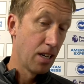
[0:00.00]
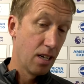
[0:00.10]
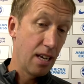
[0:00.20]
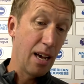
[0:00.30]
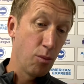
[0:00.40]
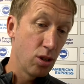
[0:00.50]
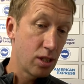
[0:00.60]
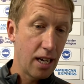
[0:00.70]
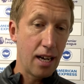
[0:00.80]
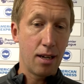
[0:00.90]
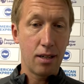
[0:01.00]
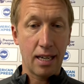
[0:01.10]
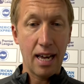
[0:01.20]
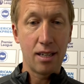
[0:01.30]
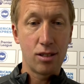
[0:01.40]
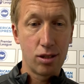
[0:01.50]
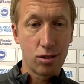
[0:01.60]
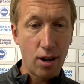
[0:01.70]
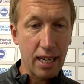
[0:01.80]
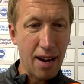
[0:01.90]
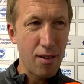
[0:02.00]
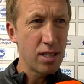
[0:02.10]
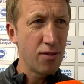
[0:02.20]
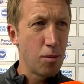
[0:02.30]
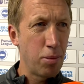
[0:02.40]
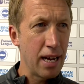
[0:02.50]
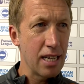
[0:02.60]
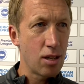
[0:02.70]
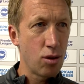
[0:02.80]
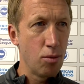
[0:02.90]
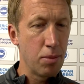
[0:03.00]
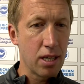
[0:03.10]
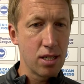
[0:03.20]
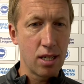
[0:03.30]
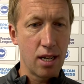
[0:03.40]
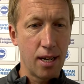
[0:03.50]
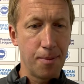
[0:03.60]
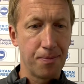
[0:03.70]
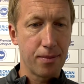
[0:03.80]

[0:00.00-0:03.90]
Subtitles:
Yeah, it was. Yeah, again, great character from the players, I thought, because it